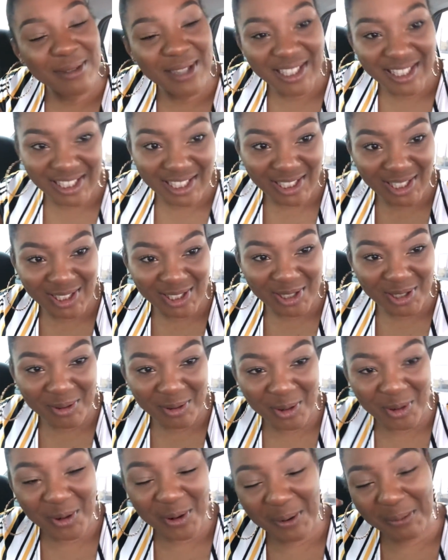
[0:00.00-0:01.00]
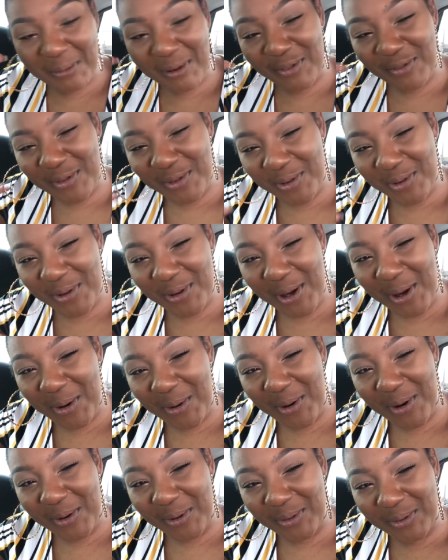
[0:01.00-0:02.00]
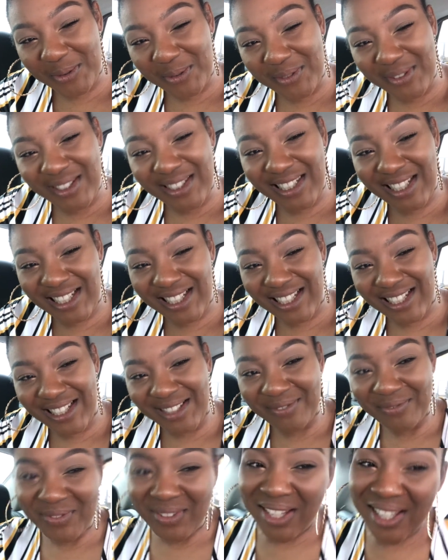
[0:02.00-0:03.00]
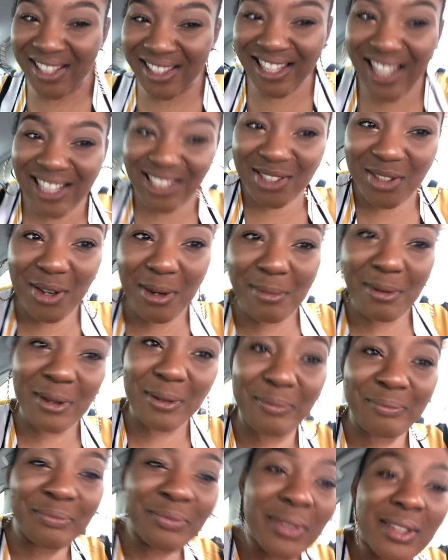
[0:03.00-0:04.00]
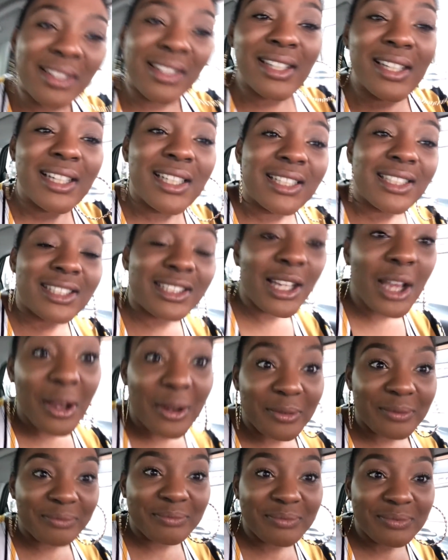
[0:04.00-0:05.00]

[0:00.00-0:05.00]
my sister record my full OOTD. Thanks, Grandma. So,